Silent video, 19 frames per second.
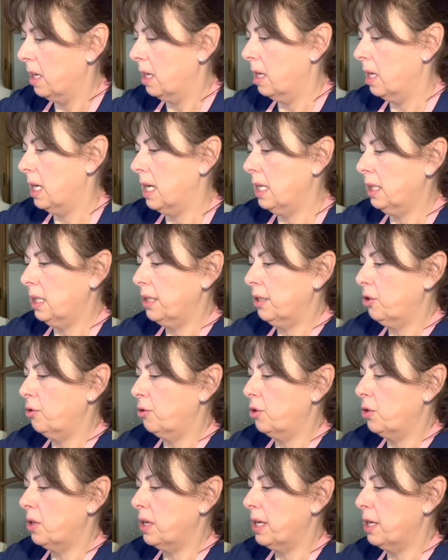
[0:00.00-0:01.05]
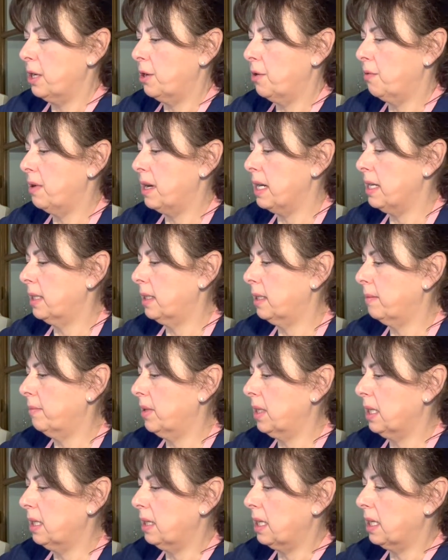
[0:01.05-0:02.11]
unless you're trying to create
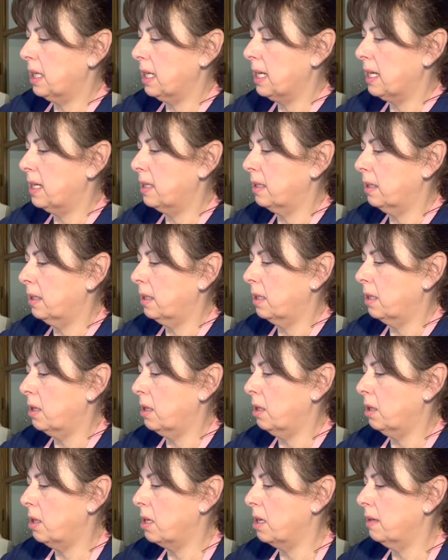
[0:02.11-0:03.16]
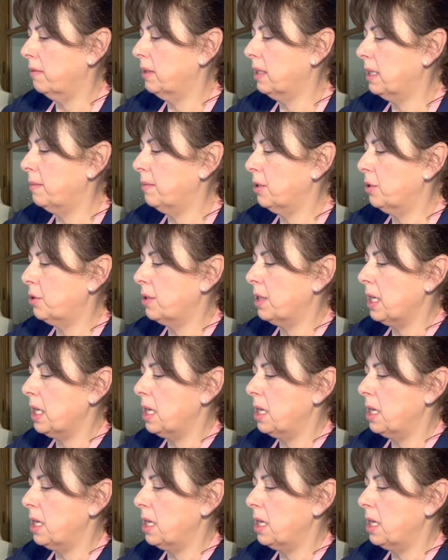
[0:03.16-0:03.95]
something that has a lot of symmetry.